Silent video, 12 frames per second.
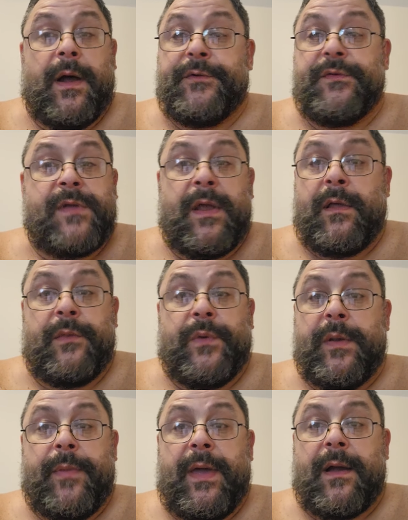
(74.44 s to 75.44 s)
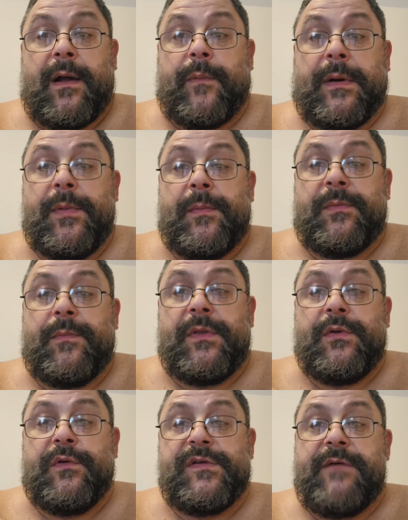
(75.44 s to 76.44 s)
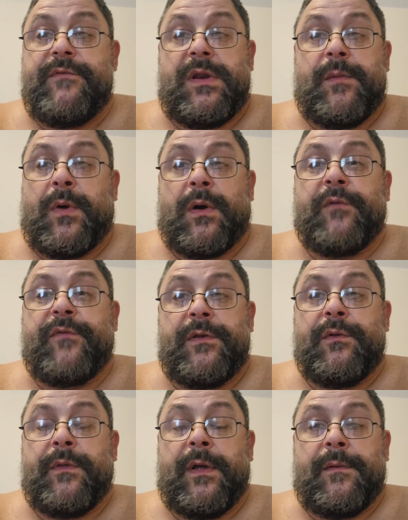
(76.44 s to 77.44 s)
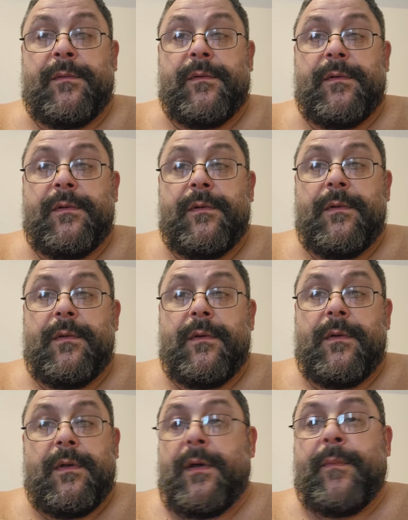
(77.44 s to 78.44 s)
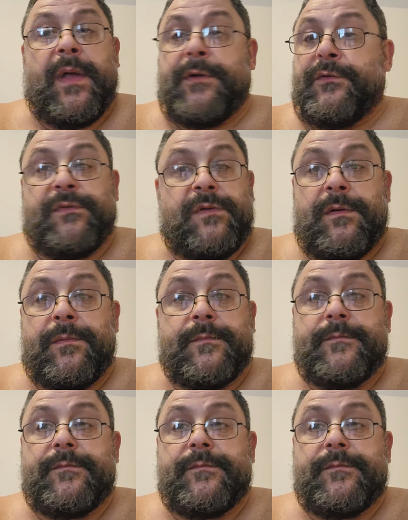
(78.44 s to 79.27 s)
I'll just gain all the way back. I'll probably be 270 tomorrow if I do that. I'm not interested.